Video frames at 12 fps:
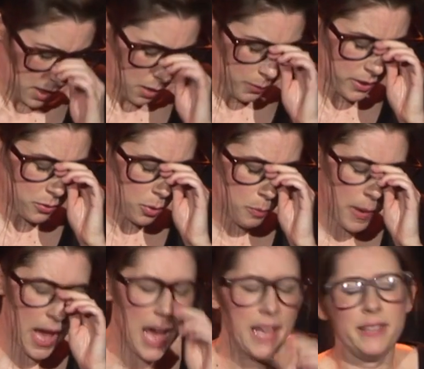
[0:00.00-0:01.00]
I went to a
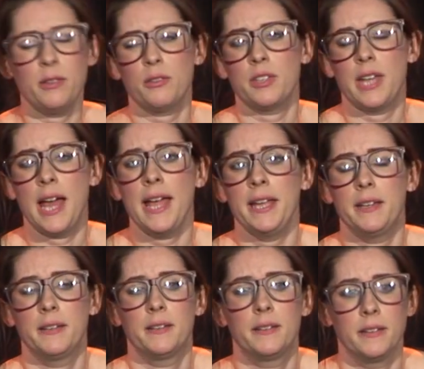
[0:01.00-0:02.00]
party the other night
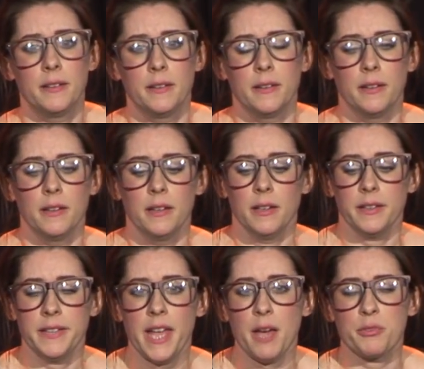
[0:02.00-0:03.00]

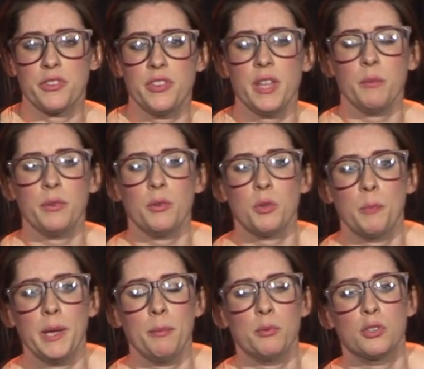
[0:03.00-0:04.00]
and the air was thick with other
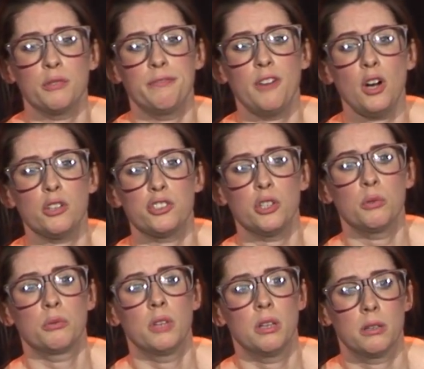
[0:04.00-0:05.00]
people's good
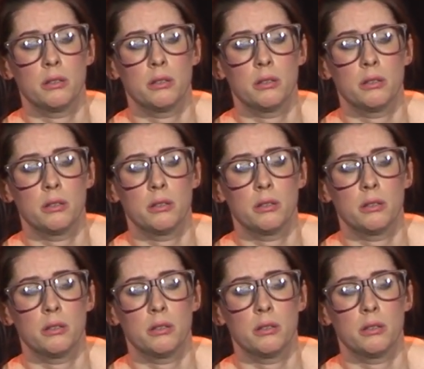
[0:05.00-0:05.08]
fortune.